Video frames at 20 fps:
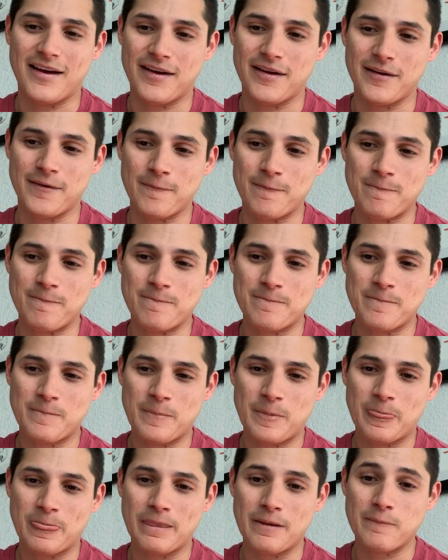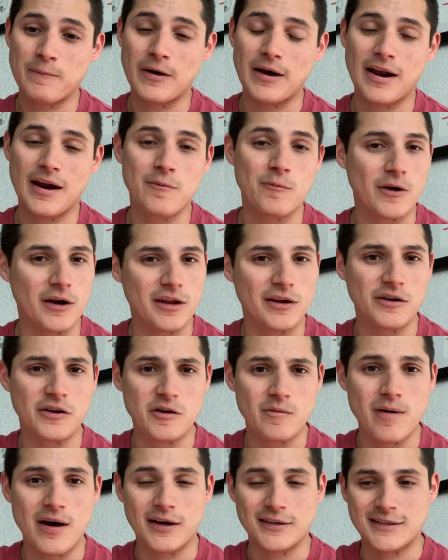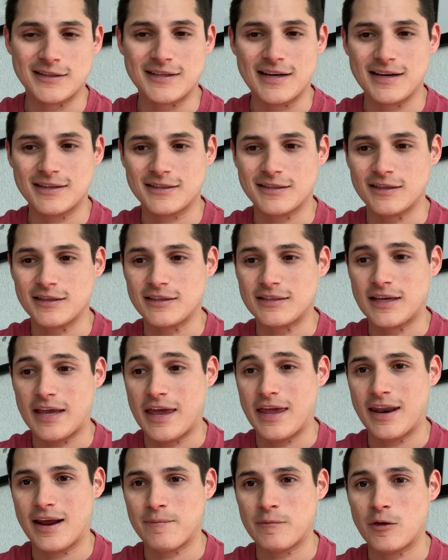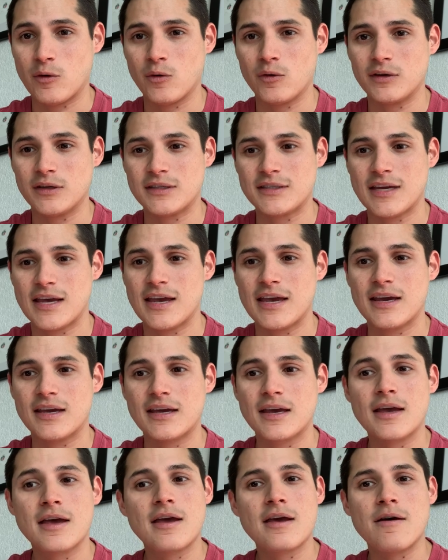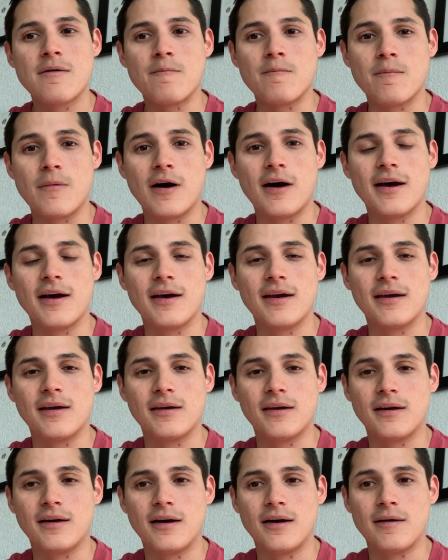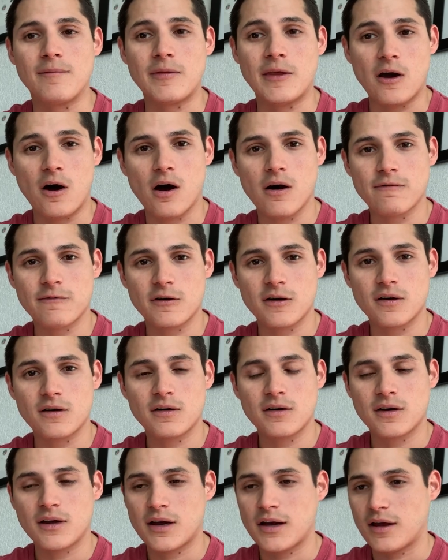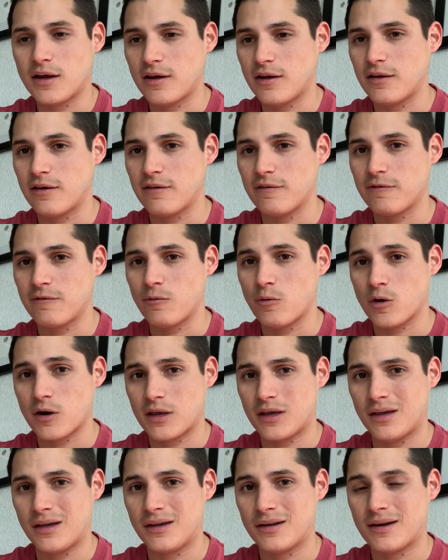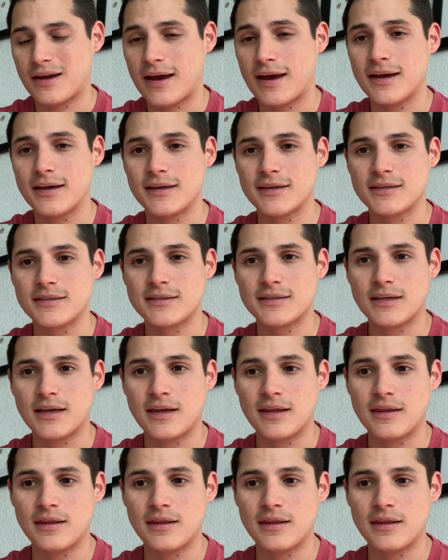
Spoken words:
But I'm ready to go back to Texas, and I'm going to take my the offer of working as